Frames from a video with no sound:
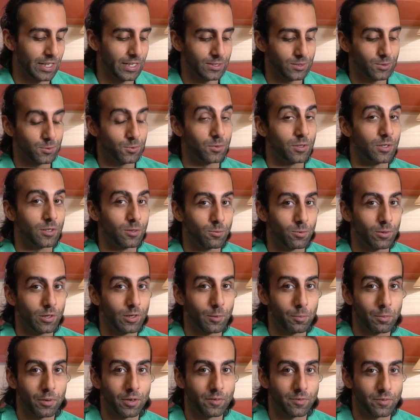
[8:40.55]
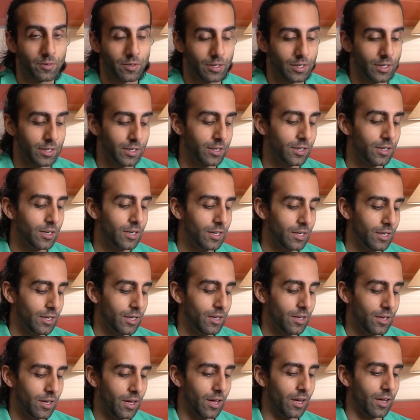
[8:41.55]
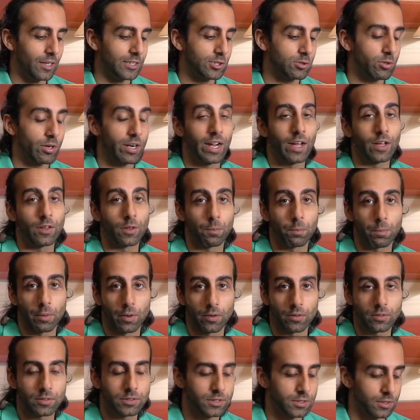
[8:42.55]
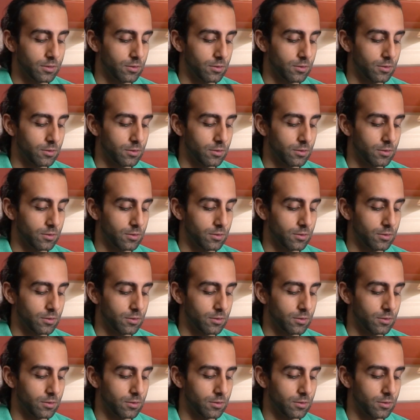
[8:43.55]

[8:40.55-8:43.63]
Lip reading: that it's all going to work perfectly straight out of the box.